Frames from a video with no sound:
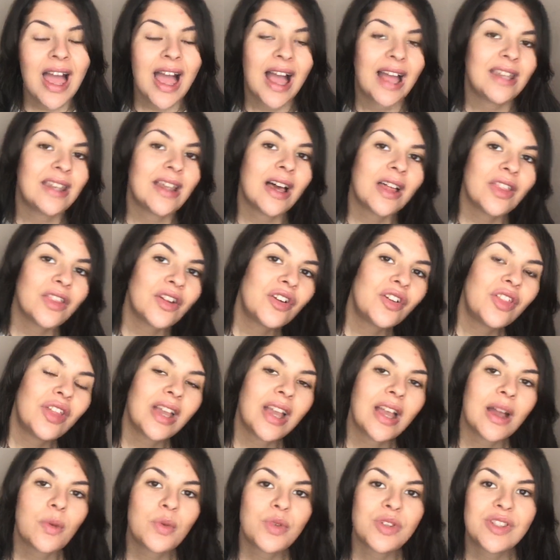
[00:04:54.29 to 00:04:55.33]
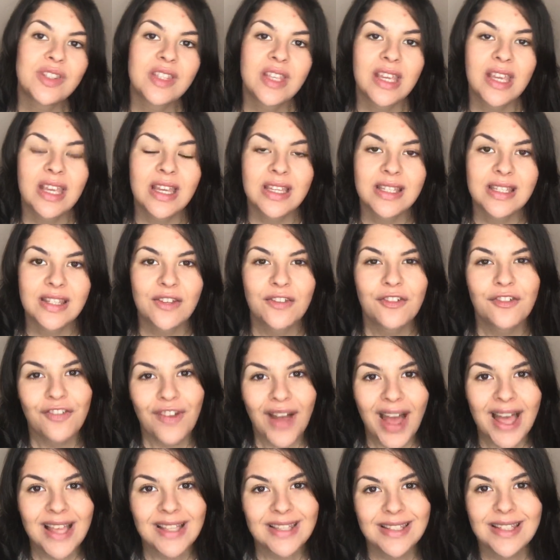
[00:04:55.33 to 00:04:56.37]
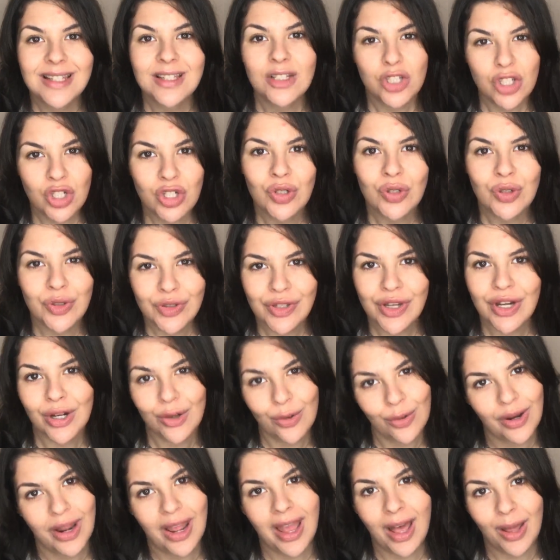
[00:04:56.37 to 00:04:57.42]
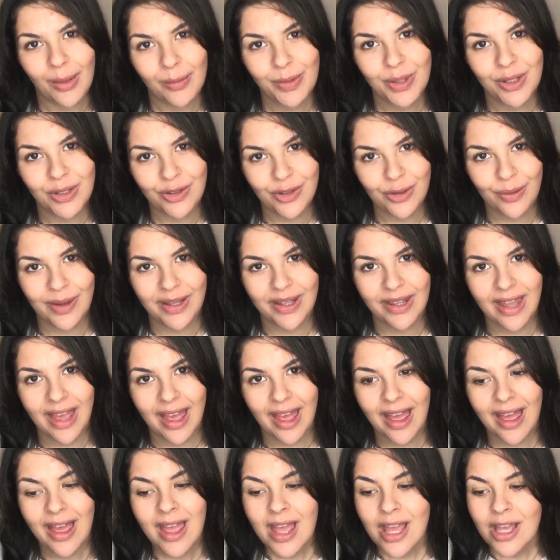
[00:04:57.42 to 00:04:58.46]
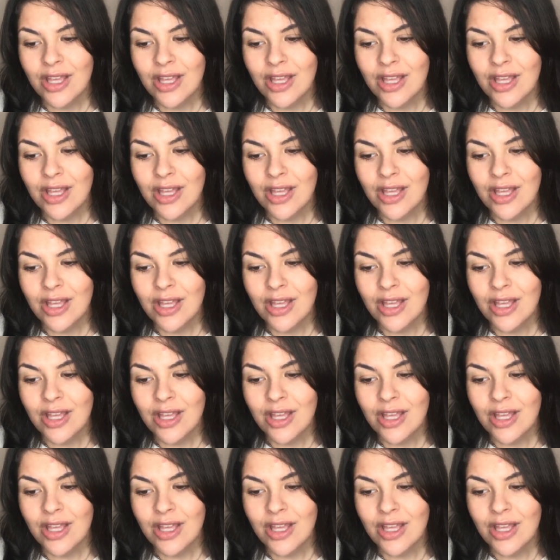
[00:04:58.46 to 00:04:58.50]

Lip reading: And the other thing I would say is invest in tools that are going to help you doing that.